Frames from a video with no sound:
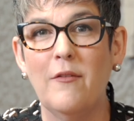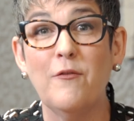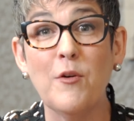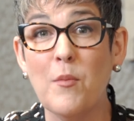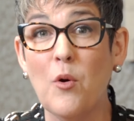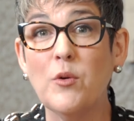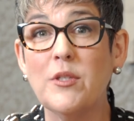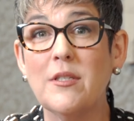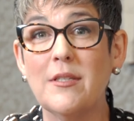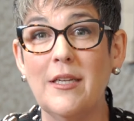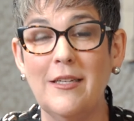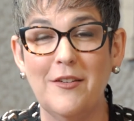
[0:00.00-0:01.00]
for
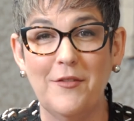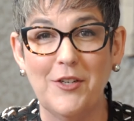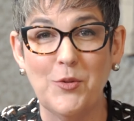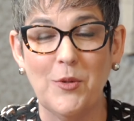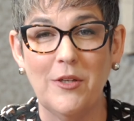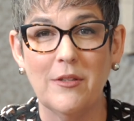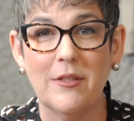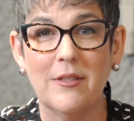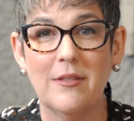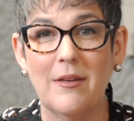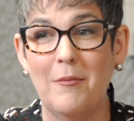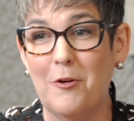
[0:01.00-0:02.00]
most
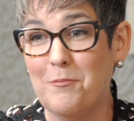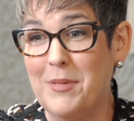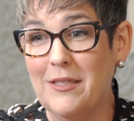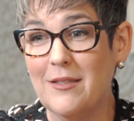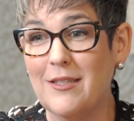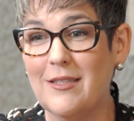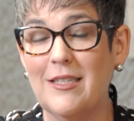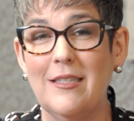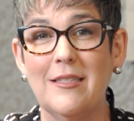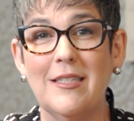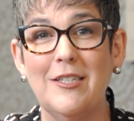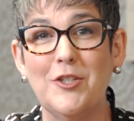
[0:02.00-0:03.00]
individuals or
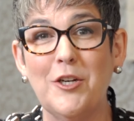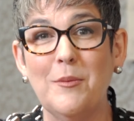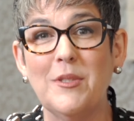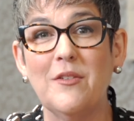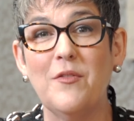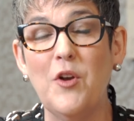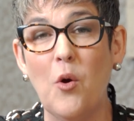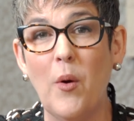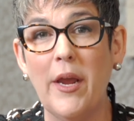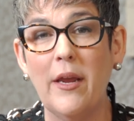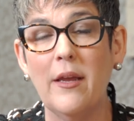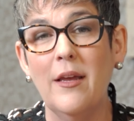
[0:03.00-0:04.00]
businesses in terms of
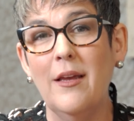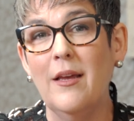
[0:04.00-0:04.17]
knowing,